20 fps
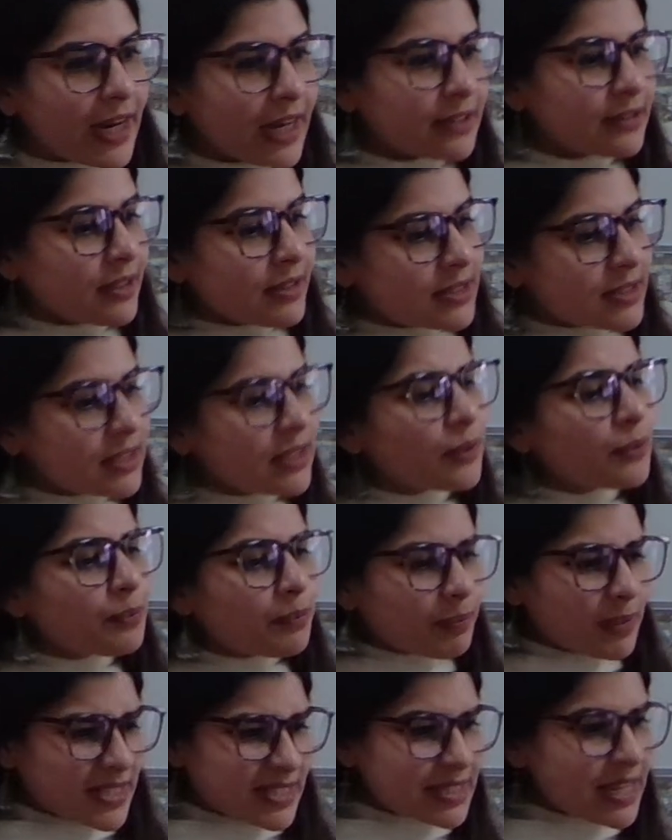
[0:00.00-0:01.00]
this thing,
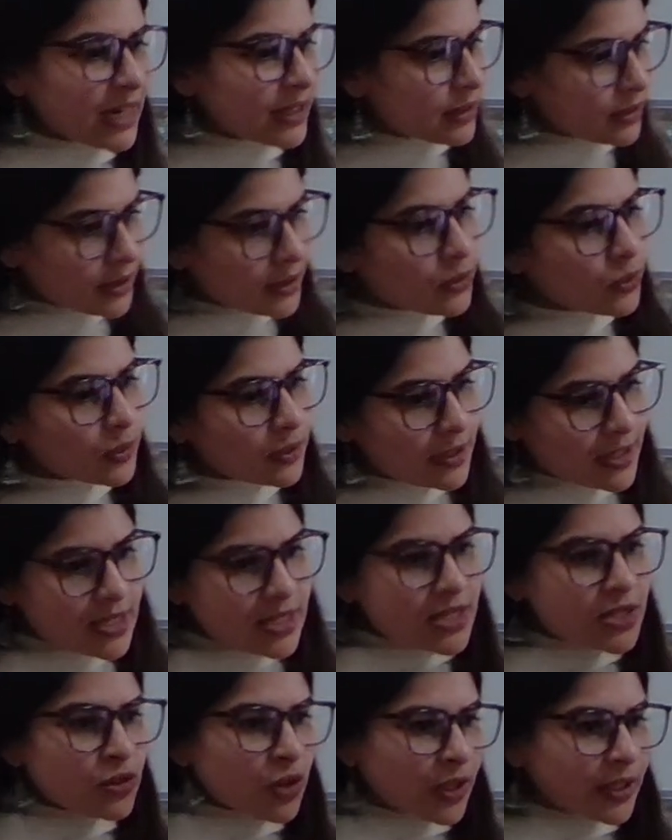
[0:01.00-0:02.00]
personality, so this is
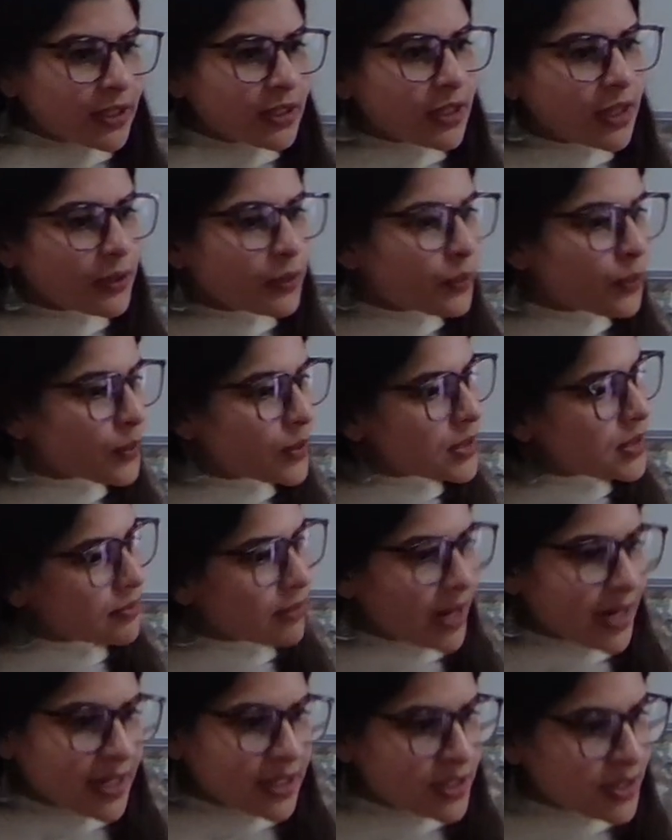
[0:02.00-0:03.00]
not in our course, why
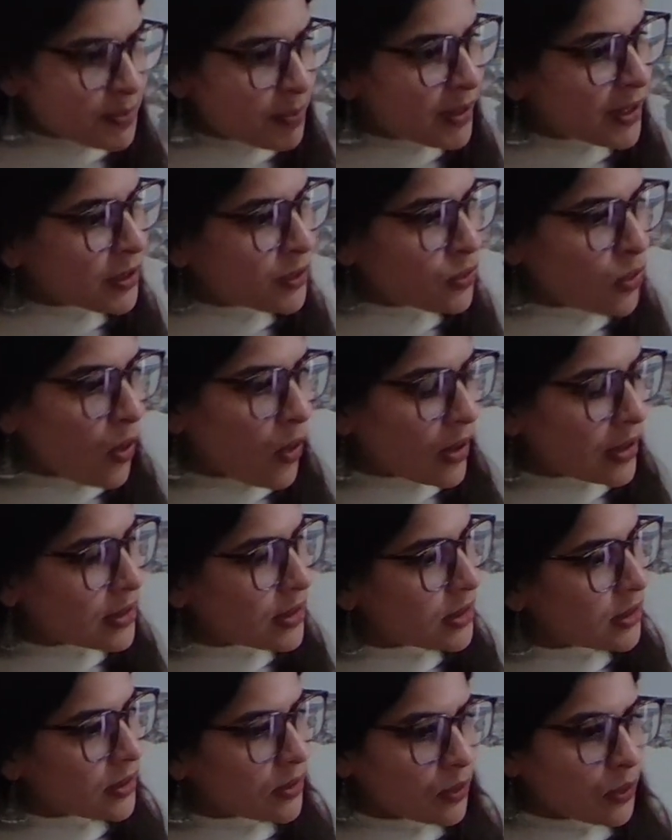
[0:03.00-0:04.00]
it's been taught, and
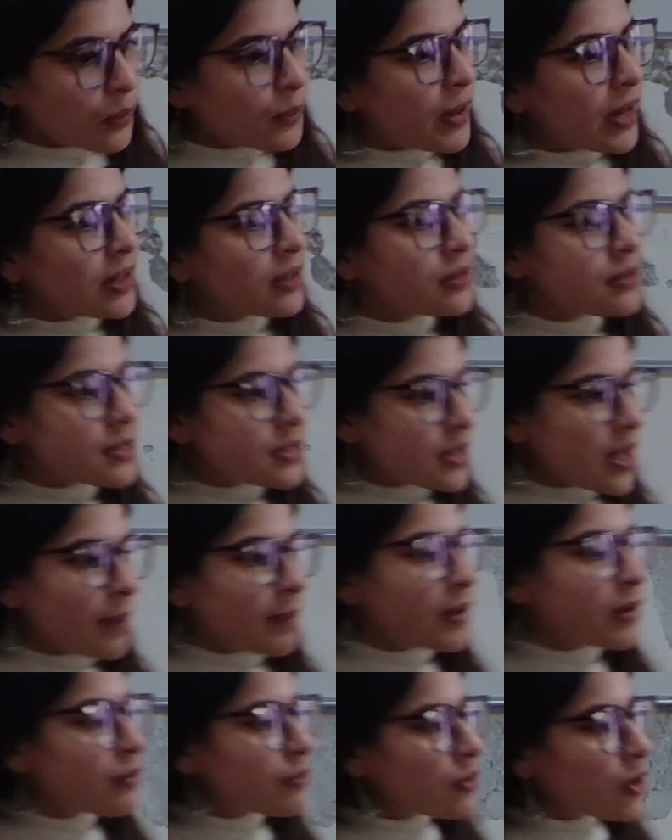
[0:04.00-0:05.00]
where it is coming
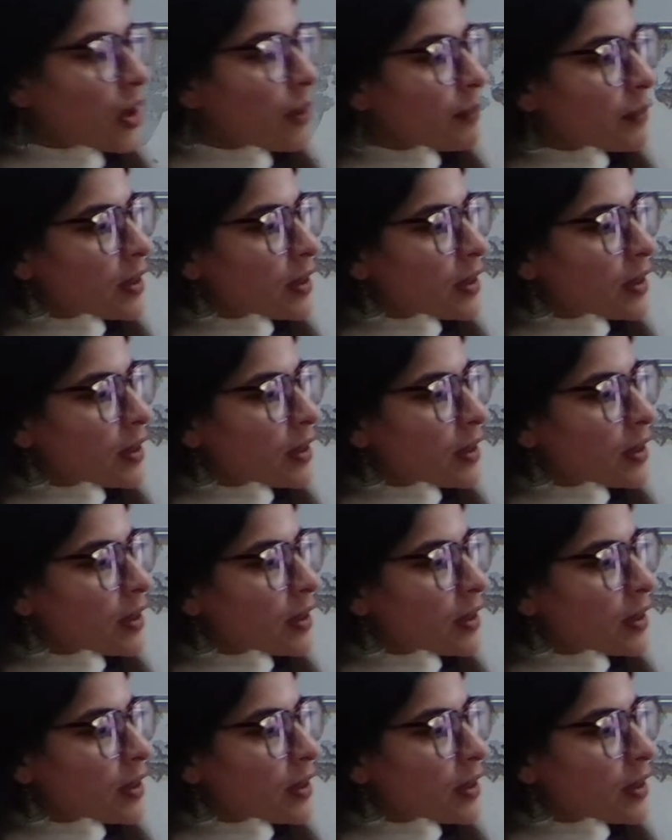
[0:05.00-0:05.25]
from.